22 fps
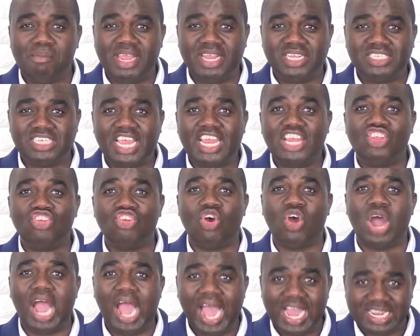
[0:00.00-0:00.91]
maintain
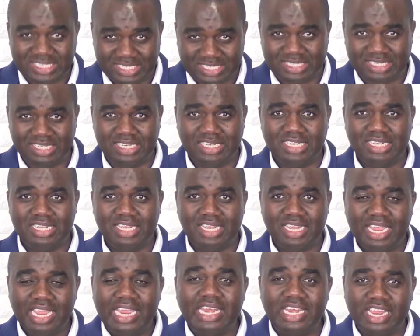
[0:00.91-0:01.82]
your heart
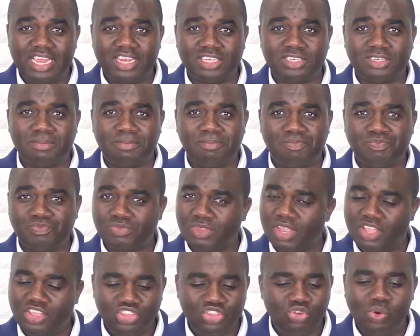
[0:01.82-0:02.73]
in it,
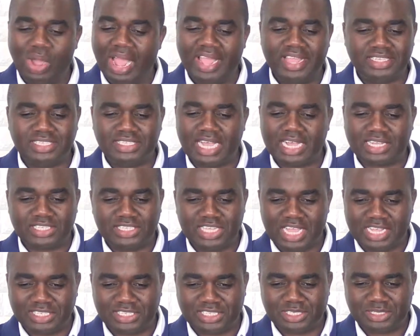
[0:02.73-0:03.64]
you are a
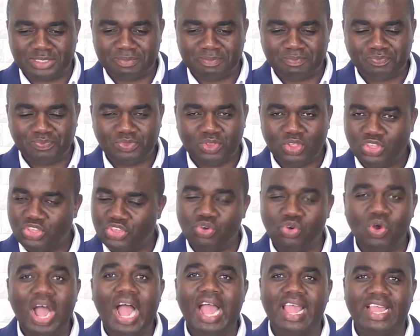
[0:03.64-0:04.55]
success.
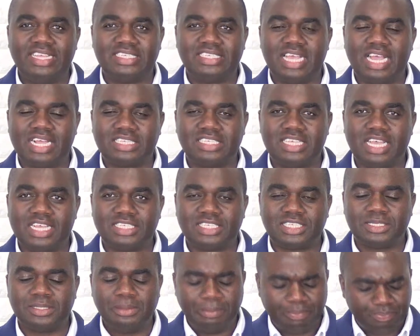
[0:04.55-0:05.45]
You are a
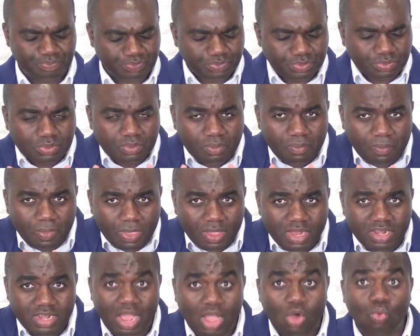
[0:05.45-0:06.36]
success.
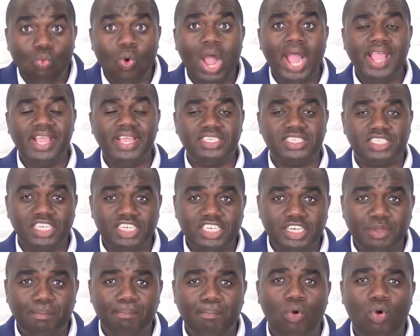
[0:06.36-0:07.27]
Now, why is
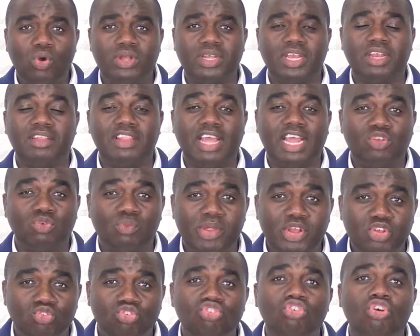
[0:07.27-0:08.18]
it important that
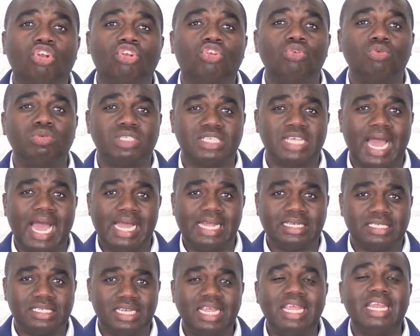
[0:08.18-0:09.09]
we do not lose
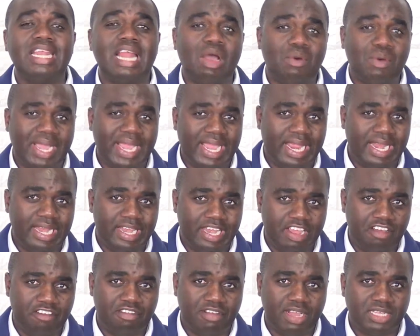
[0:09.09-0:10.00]
heart in our
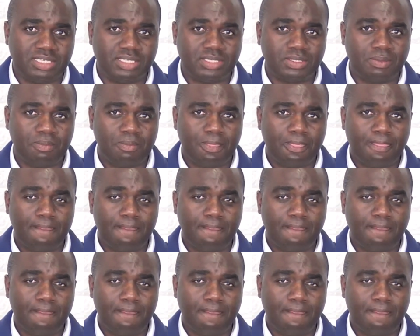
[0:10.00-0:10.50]
endeavors?